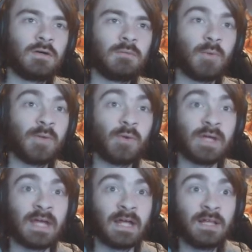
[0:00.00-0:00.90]
But we don't
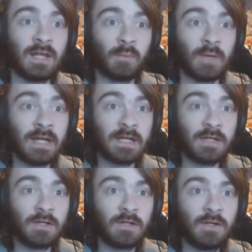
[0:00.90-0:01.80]
kill Litwick.
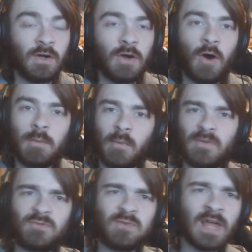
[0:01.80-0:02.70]
Oh, but we
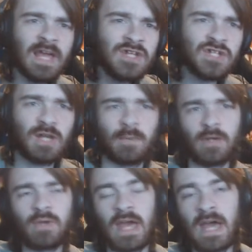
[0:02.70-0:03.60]
flinch, Litwick.
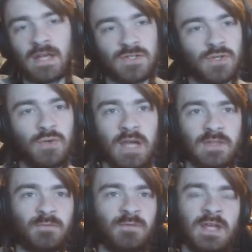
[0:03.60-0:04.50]
Who cares? Who cares?
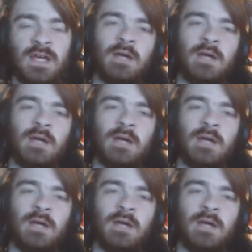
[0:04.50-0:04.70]
the flinch?